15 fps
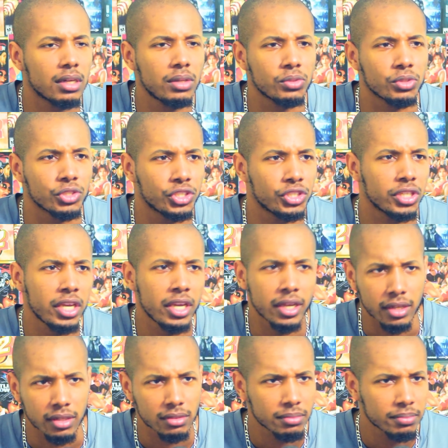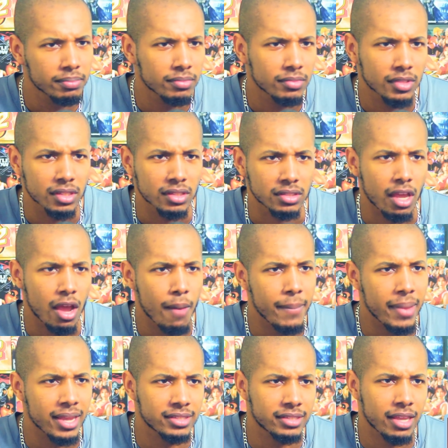Oh, shit.
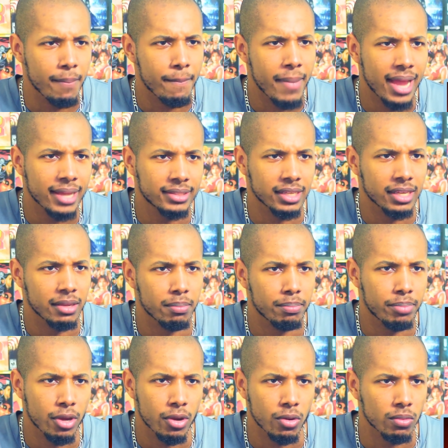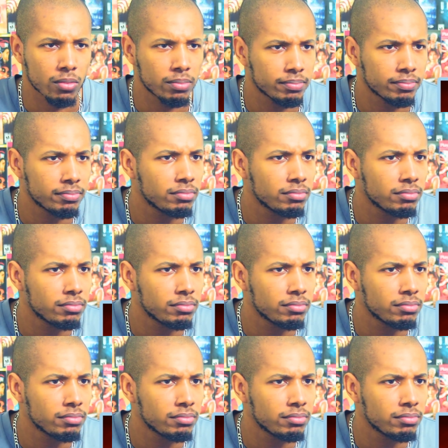Don't mess up my tempo.